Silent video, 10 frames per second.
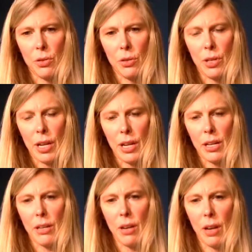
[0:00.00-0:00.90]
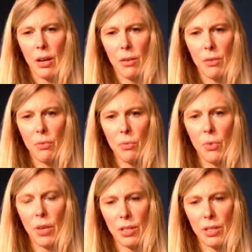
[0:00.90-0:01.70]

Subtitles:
Do they want